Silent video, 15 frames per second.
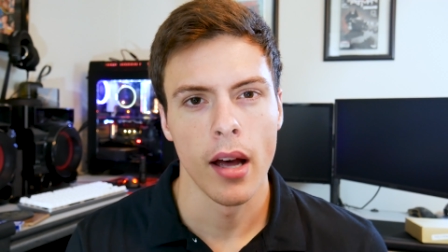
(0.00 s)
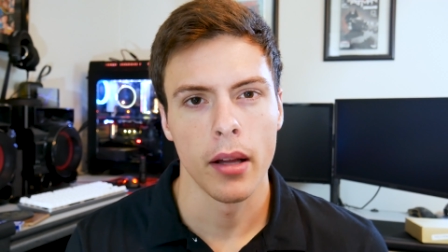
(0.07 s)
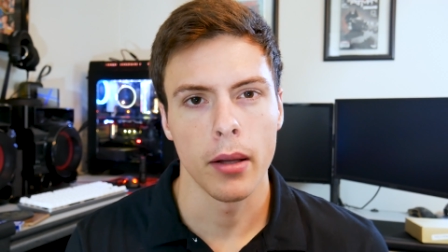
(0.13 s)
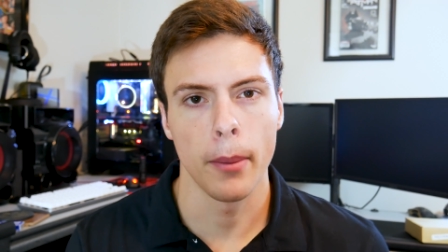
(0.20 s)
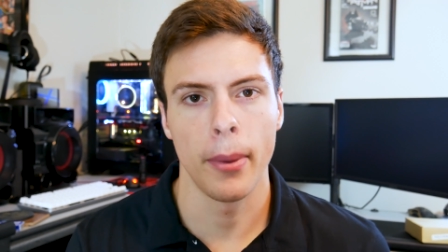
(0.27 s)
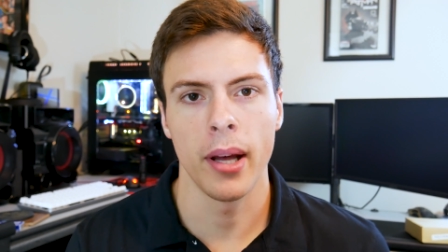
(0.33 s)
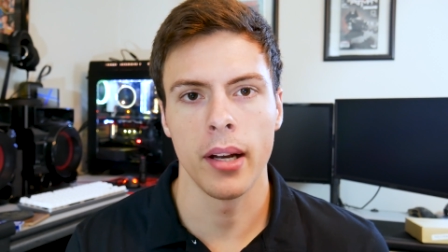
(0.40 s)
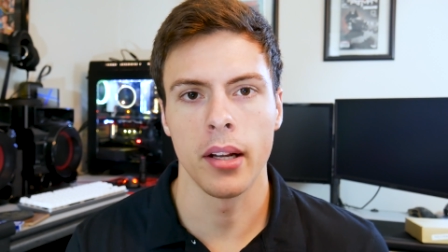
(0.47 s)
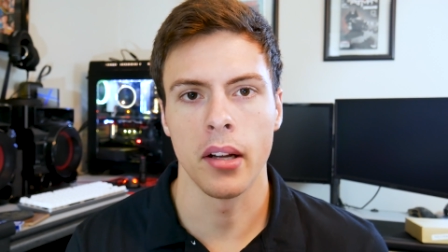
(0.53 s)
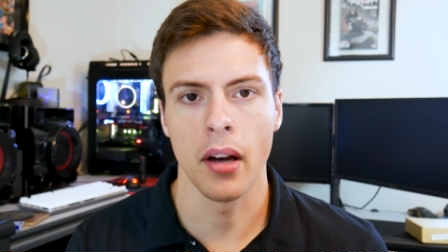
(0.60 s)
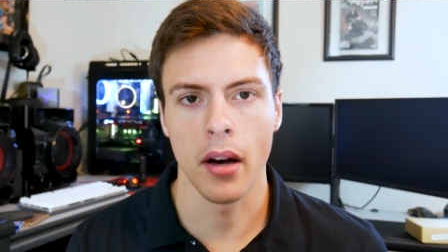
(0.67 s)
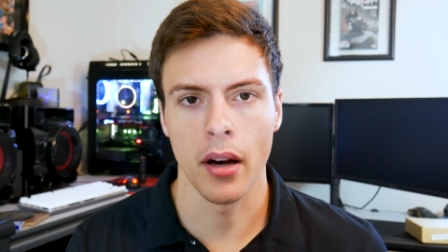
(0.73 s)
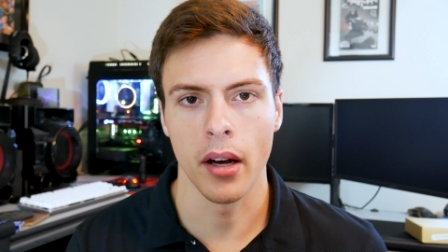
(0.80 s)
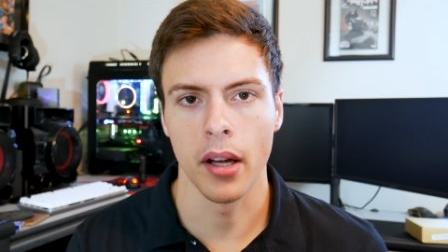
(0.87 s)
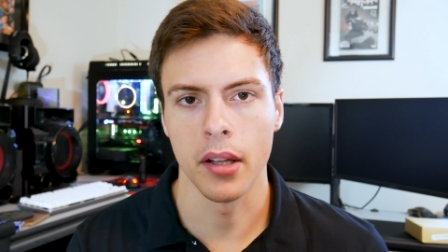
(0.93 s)
depending
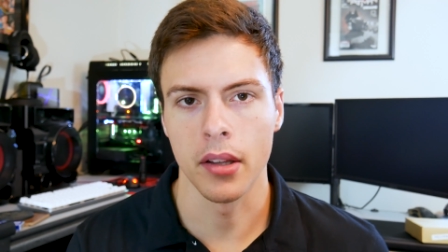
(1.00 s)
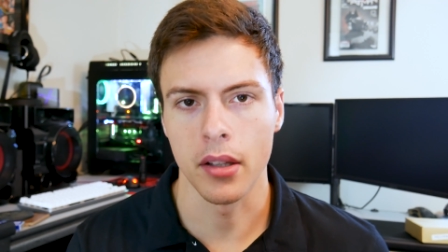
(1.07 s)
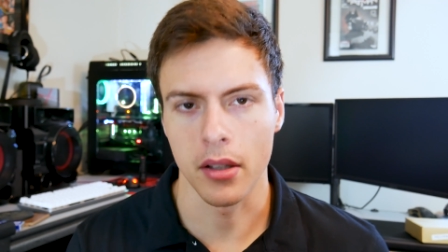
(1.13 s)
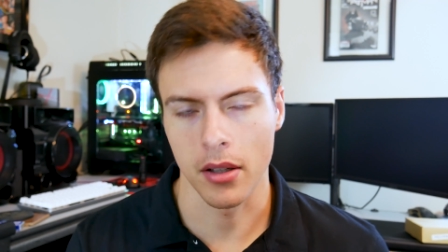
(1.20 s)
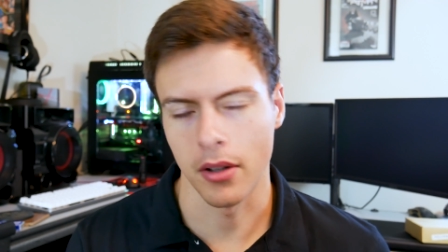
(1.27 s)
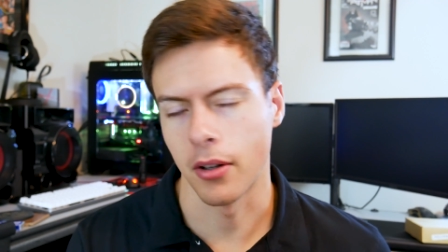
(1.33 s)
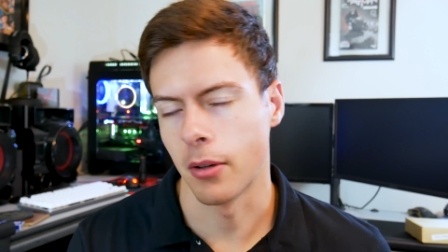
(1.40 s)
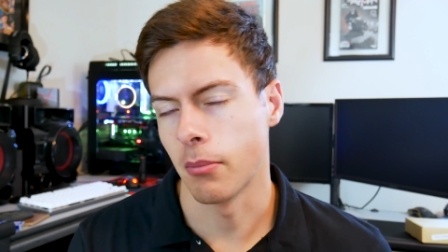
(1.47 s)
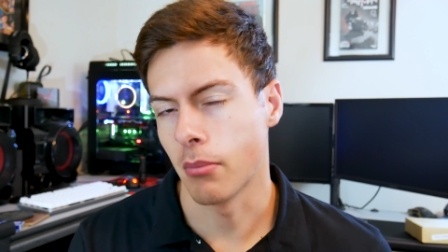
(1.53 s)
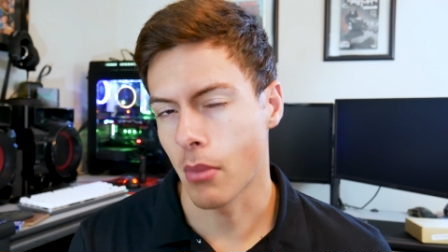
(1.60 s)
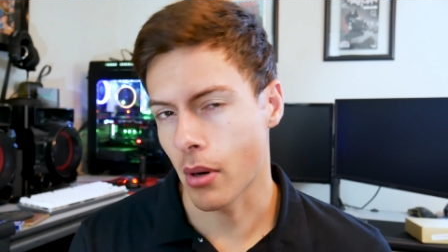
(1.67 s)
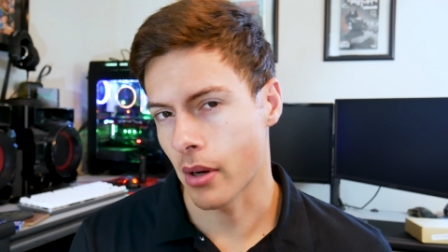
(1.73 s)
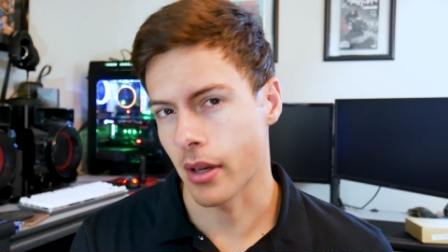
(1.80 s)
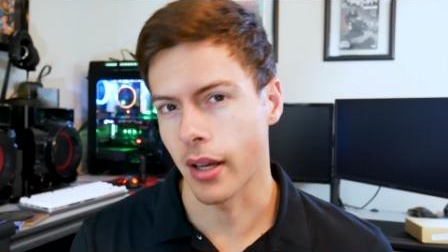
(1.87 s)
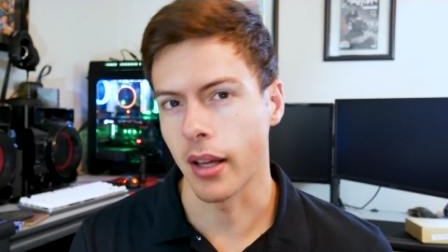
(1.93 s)
on the current
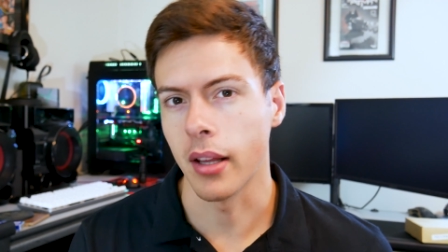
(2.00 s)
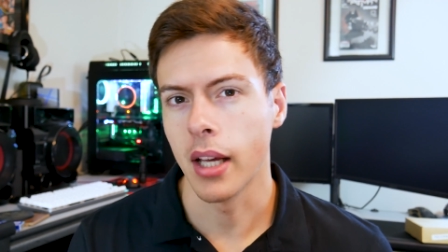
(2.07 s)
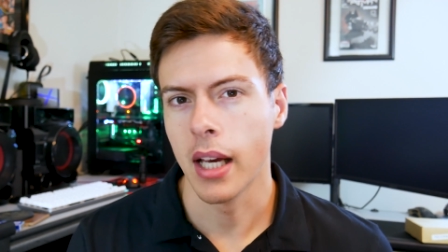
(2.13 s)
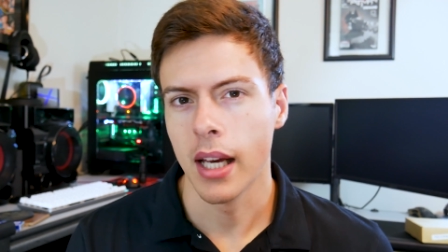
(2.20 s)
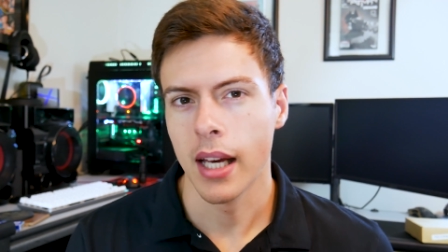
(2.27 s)
market.